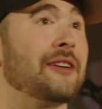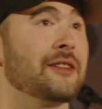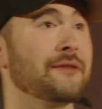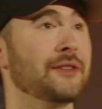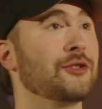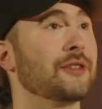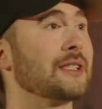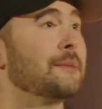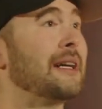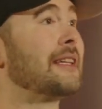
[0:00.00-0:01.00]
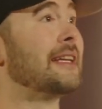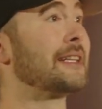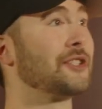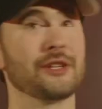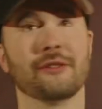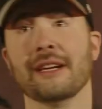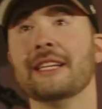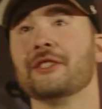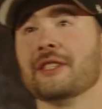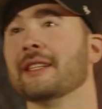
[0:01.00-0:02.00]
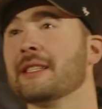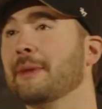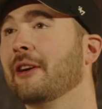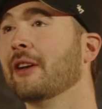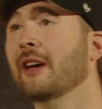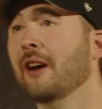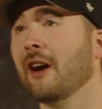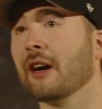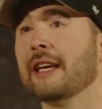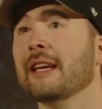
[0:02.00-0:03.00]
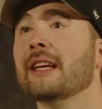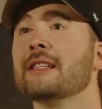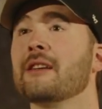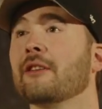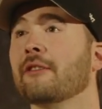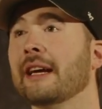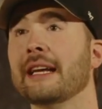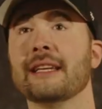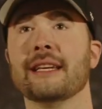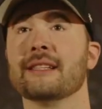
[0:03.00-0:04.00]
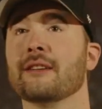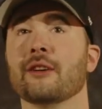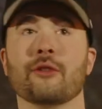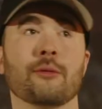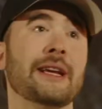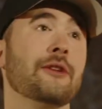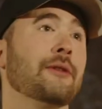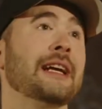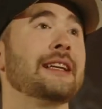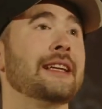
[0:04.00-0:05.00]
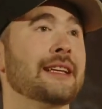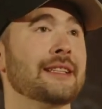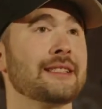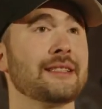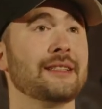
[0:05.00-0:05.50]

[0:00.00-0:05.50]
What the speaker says: the future. It's about the next generation. It's about our kids and our grandkids and our great-grandkids.